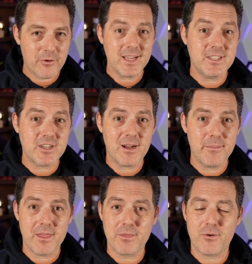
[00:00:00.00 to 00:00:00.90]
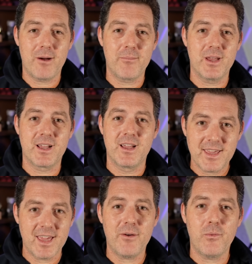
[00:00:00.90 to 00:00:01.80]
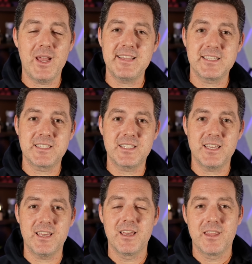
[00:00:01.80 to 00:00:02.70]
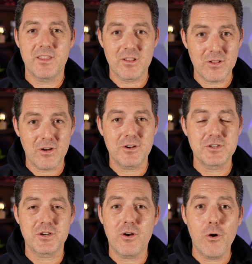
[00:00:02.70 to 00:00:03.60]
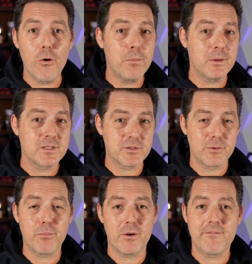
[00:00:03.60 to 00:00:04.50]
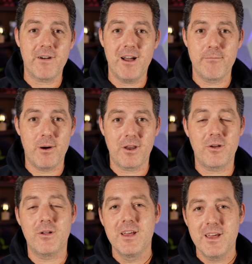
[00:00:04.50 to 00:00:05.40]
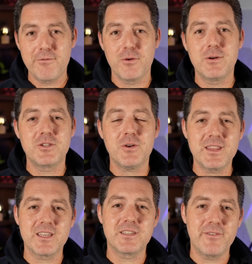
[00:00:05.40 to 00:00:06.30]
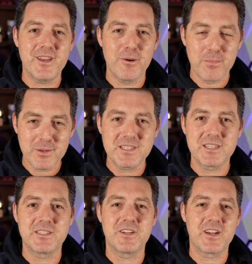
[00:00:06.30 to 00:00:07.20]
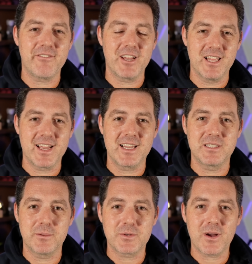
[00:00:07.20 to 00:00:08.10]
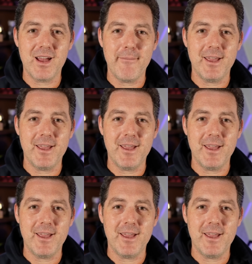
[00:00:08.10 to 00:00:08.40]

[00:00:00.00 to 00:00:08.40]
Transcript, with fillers: Great job, Anthropic. Can't wait to see the larger Opus 3.5 model. If you enjoyed this video, please consider giving a like and subscribe,